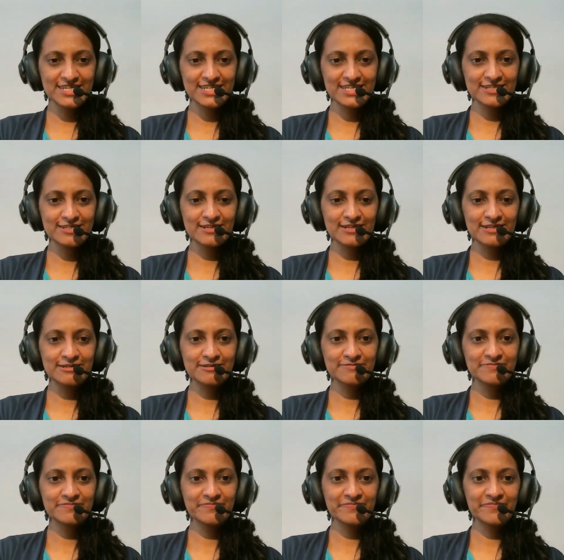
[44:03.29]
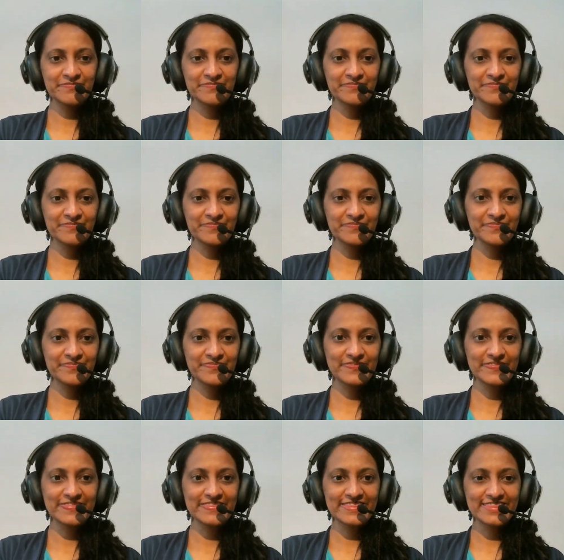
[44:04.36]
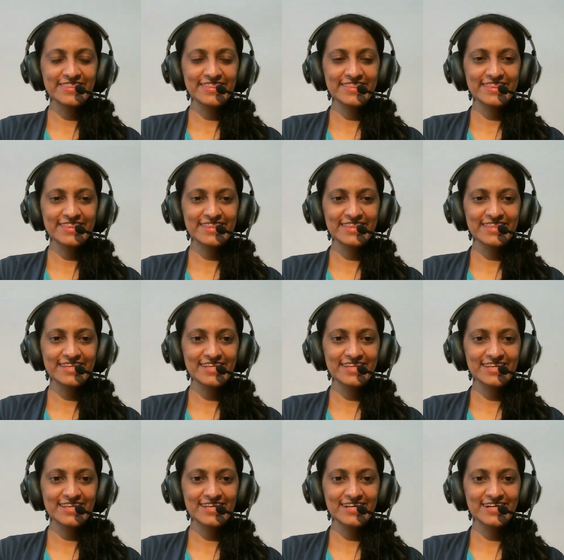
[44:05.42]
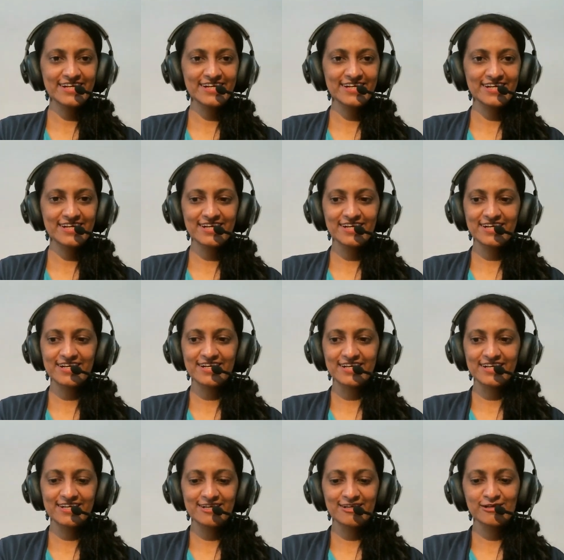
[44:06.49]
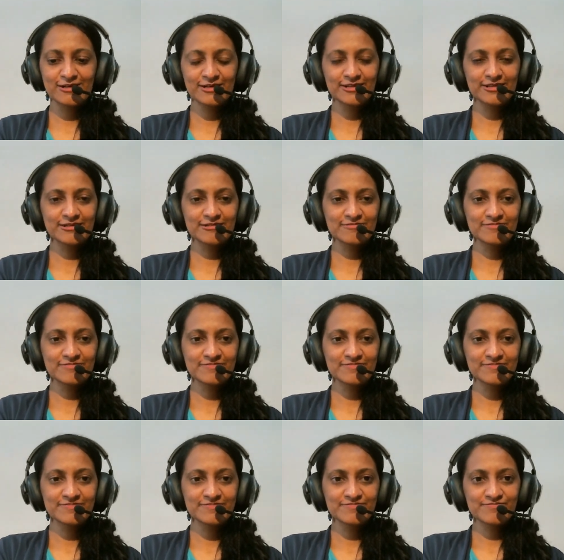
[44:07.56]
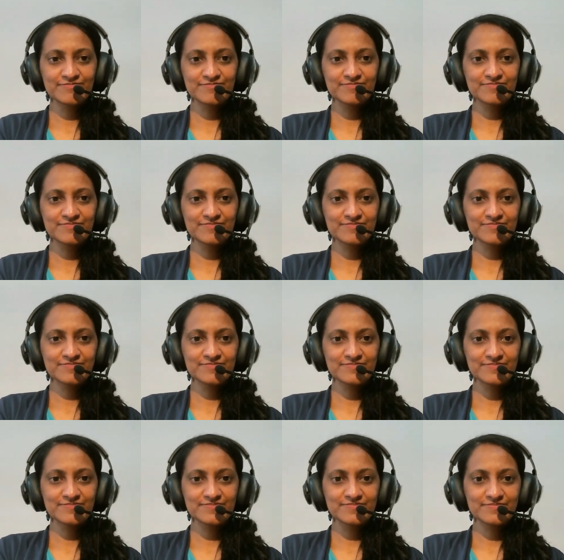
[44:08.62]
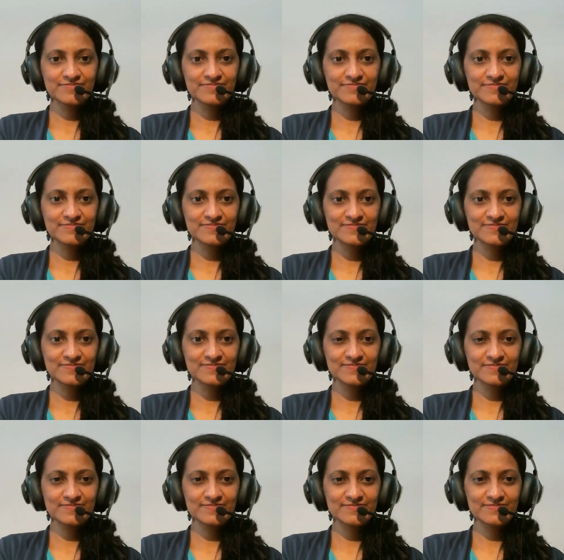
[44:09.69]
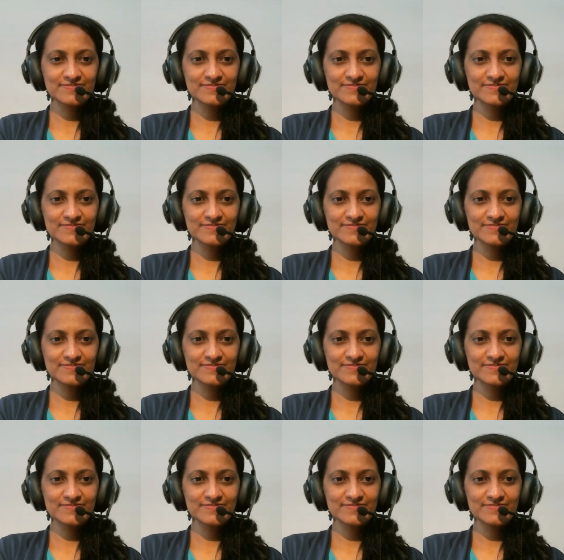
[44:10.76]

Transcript: [no speech]